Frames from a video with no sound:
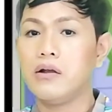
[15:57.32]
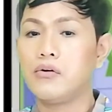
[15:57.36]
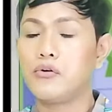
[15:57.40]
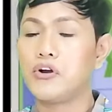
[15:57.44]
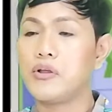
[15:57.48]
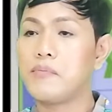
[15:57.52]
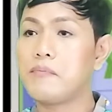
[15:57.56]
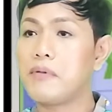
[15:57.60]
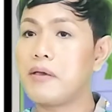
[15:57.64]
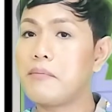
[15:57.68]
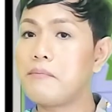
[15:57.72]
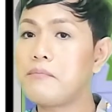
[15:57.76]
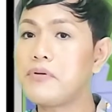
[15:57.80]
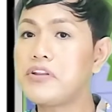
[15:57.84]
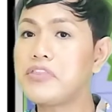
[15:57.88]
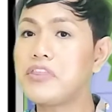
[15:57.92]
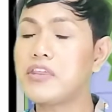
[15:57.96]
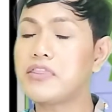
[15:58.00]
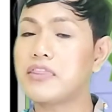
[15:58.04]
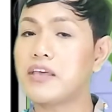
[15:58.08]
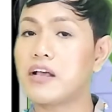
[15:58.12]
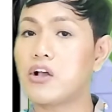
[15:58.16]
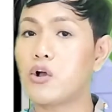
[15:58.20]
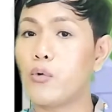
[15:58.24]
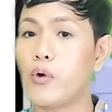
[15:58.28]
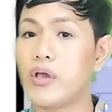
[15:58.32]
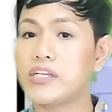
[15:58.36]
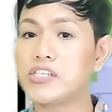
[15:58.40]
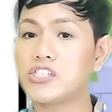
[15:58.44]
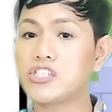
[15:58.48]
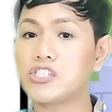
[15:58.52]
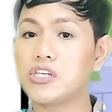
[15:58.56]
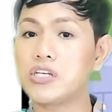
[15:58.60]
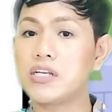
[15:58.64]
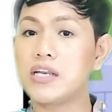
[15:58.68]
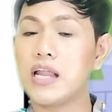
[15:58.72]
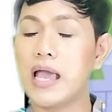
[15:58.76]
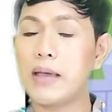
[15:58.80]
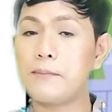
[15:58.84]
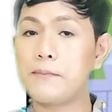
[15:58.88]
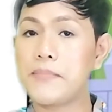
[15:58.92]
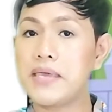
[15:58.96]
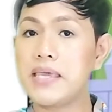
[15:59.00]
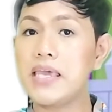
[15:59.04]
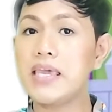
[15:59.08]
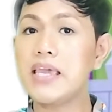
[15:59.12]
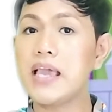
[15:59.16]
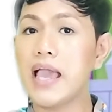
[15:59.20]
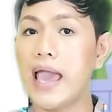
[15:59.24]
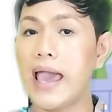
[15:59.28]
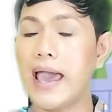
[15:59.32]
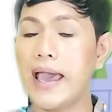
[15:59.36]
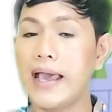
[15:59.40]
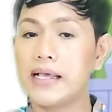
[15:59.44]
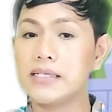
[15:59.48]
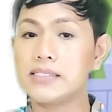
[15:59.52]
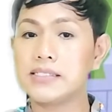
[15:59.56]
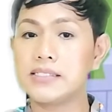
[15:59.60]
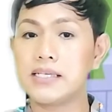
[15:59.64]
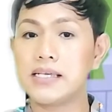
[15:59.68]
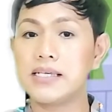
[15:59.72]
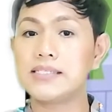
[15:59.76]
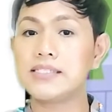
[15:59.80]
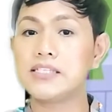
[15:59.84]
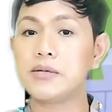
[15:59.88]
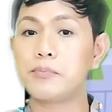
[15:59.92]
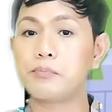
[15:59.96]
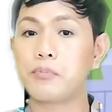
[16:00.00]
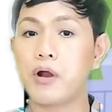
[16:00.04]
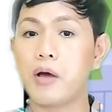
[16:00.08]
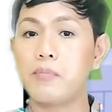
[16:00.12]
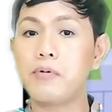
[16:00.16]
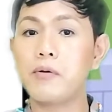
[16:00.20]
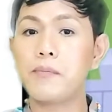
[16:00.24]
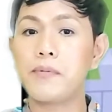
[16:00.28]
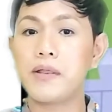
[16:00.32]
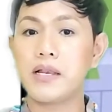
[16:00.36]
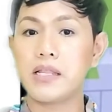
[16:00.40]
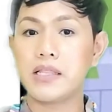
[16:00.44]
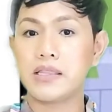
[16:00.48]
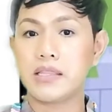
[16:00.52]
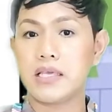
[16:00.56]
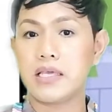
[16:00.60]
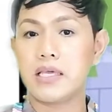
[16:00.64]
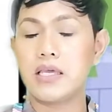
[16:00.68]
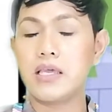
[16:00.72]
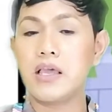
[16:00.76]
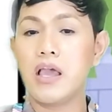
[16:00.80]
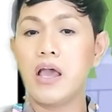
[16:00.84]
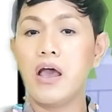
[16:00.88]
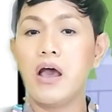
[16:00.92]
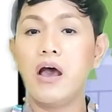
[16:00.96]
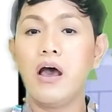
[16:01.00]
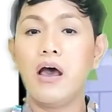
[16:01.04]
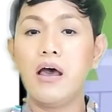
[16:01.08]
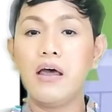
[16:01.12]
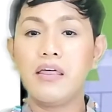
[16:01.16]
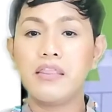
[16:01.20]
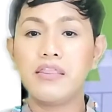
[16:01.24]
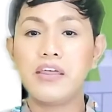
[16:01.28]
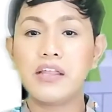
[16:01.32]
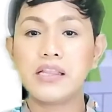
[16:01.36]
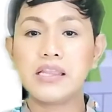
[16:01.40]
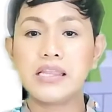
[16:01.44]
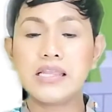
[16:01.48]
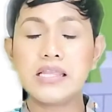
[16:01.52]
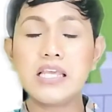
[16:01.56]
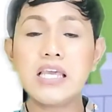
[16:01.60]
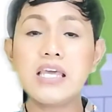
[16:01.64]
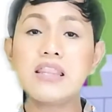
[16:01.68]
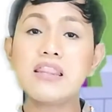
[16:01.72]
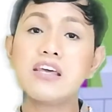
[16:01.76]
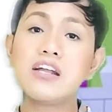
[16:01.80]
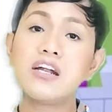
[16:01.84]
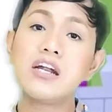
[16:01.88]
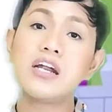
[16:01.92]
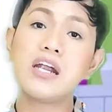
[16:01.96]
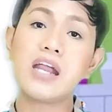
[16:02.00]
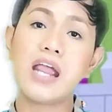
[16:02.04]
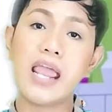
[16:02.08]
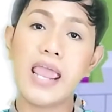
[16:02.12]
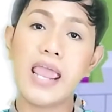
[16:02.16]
Remember that the question being asked is the probability that neither